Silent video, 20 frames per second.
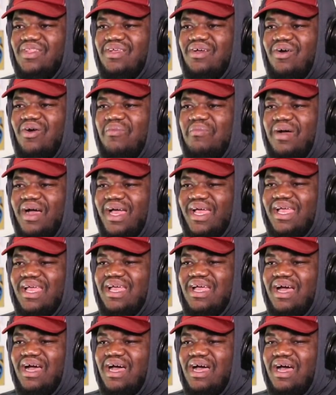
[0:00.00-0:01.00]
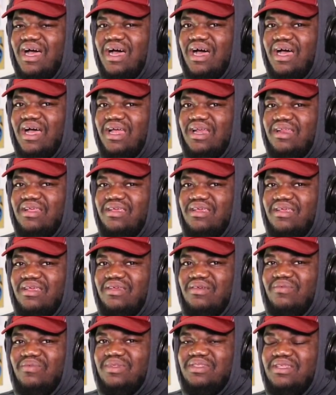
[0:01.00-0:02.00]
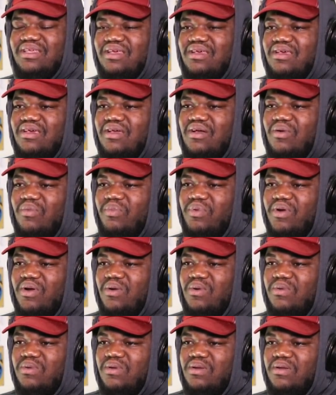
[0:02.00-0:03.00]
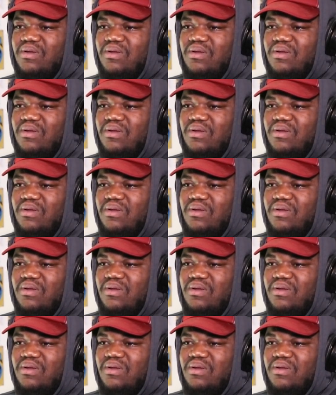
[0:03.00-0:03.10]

Oh my god. What the hell, bro?